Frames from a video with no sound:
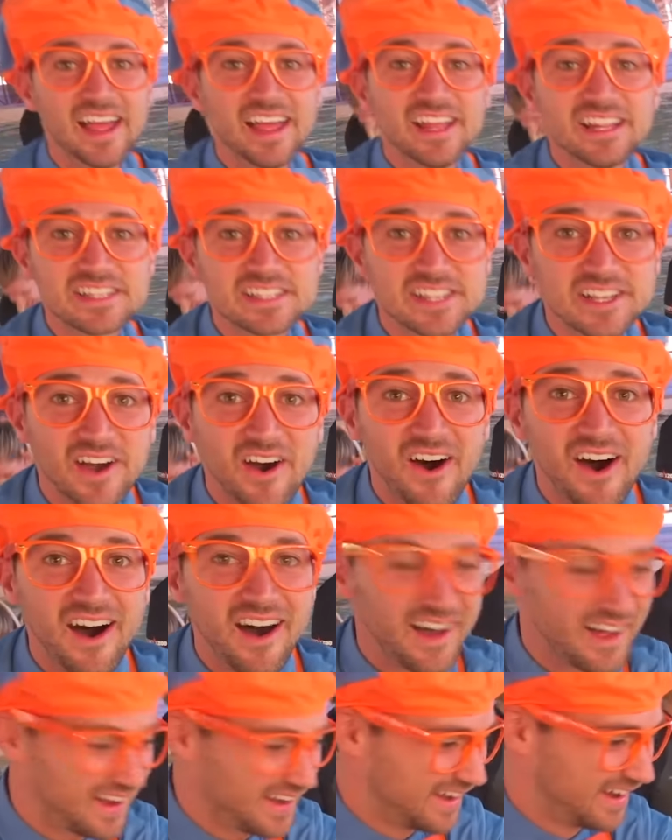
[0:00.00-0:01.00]
It's
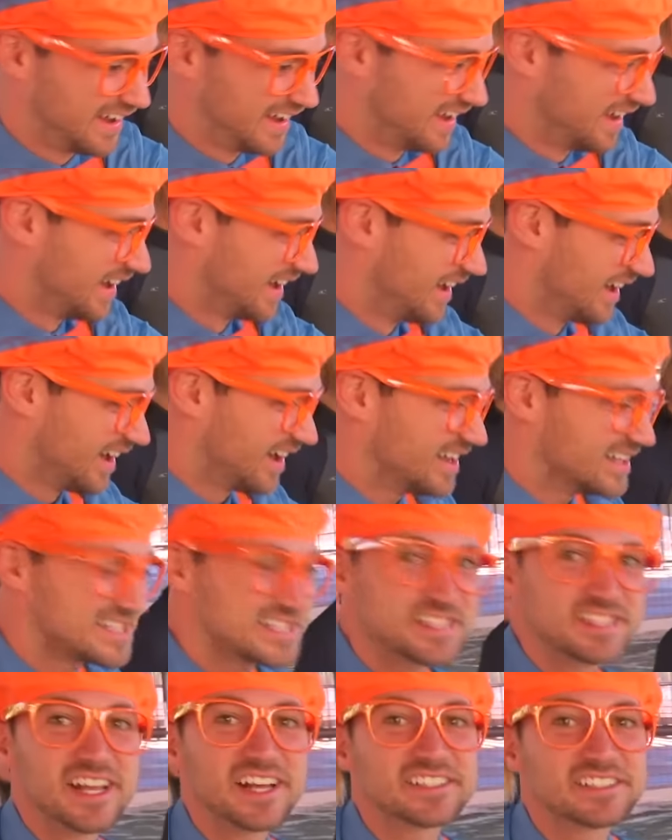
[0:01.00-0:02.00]
gone! It
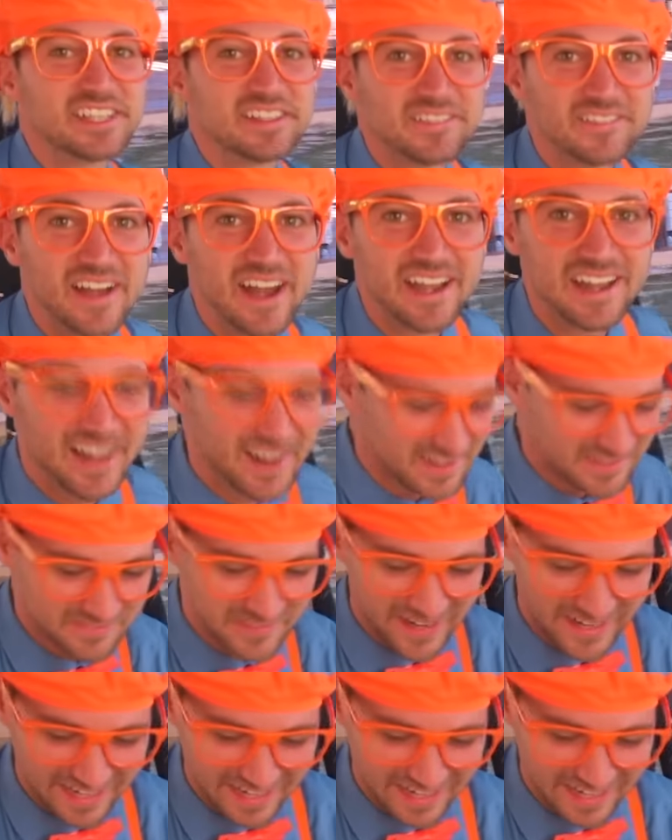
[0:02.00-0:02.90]
sucked it right out of my